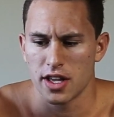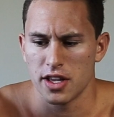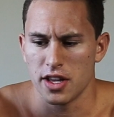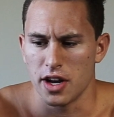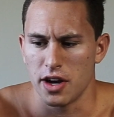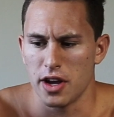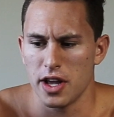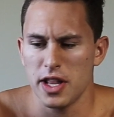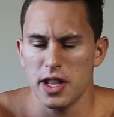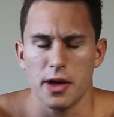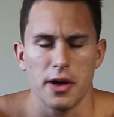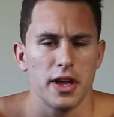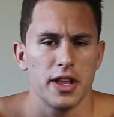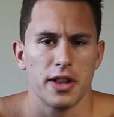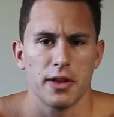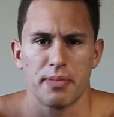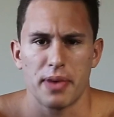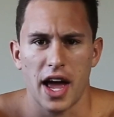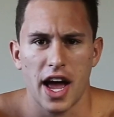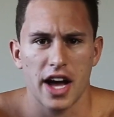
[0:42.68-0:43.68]
in
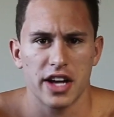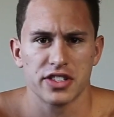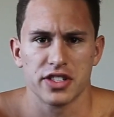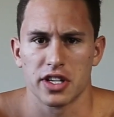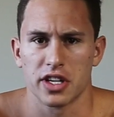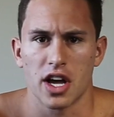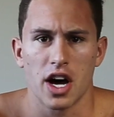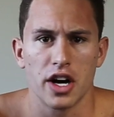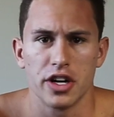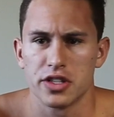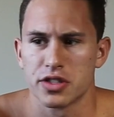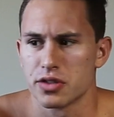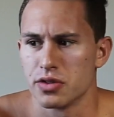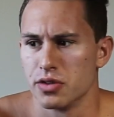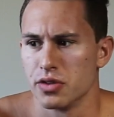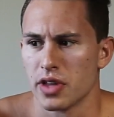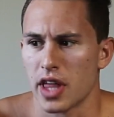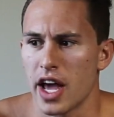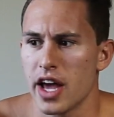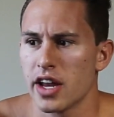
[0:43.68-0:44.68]
the past, like high
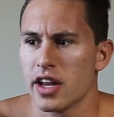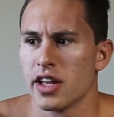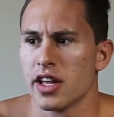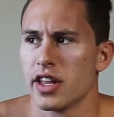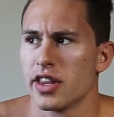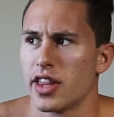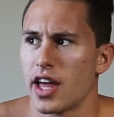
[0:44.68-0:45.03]
school, that